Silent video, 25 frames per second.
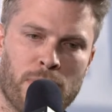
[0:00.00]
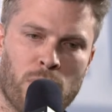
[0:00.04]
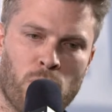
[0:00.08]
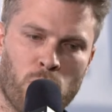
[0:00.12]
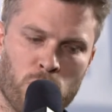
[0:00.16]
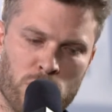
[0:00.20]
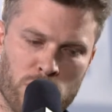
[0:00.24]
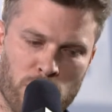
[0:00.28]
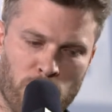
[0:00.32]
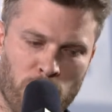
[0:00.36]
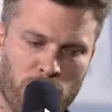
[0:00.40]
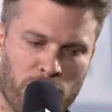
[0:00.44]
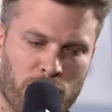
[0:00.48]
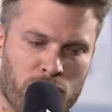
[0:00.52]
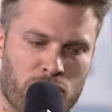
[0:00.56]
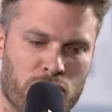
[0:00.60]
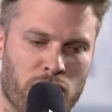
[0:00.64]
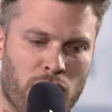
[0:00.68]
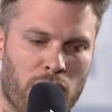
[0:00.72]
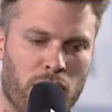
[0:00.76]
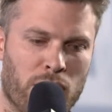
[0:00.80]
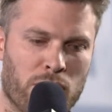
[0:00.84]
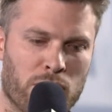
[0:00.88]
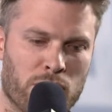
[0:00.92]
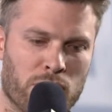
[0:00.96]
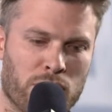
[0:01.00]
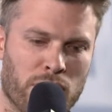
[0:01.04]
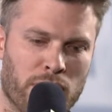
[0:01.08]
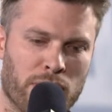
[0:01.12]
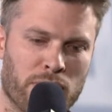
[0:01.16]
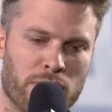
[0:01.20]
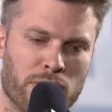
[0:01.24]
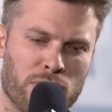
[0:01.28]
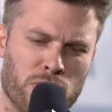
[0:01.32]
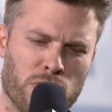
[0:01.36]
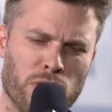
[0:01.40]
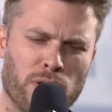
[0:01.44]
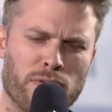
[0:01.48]
also on the show. So
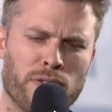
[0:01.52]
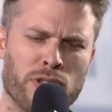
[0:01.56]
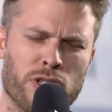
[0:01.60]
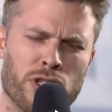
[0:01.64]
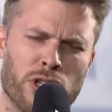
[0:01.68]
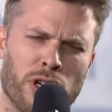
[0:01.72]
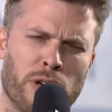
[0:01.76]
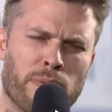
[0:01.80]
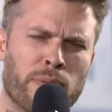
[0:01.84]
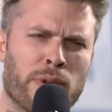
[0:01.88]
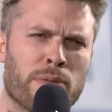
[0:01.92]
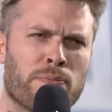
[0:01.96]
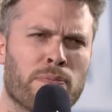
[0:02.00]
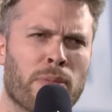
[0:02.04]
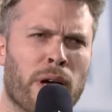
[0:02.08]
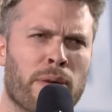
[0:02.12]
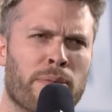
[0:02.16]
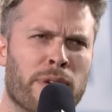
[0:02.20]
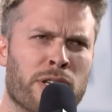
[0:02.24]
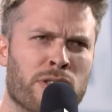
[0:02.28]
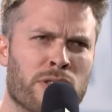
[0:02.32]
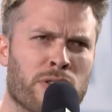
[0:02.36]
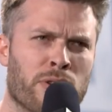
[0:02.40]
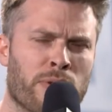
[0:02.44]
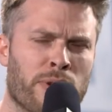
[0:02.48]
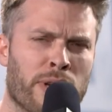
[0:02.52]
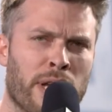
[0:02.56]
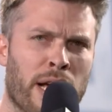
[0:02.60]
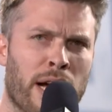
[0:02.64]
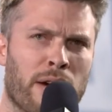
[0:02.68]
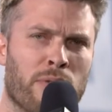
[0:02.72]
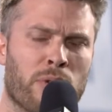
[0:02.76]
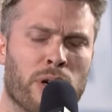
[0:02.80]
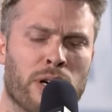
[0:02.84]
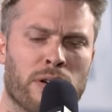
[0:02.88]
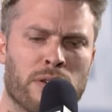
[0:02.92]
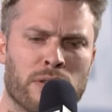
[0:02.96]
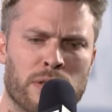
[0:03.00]
you sort of assume he maybe isn't doing
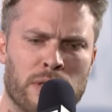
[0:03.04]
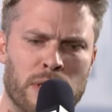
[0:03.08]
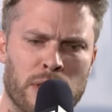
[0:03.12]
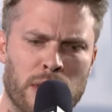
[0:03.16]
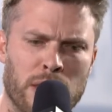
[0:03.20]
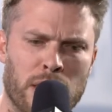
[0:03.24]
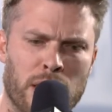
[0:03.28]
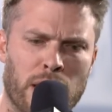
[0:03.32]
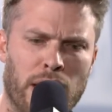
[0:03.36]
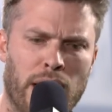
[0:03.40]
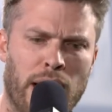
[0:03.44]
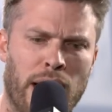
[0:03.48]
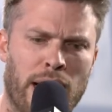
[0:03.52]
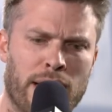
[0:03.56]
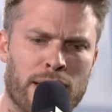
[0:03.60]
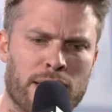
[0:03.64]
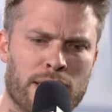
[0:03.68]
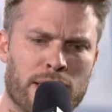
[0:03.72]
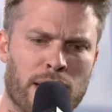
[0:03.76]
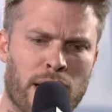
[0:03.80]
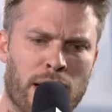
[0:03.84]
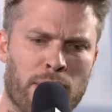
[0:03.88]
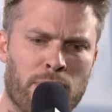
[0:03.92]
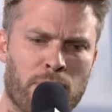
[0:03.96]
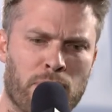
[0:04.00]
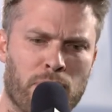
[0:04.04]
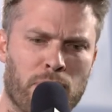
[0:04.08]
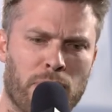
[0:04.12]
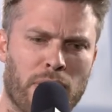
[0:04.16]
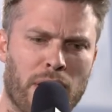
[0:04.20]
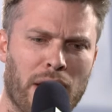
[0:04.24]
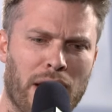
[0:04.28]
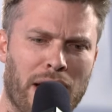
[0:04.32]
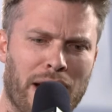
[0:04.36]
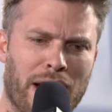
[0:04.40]
that well. And there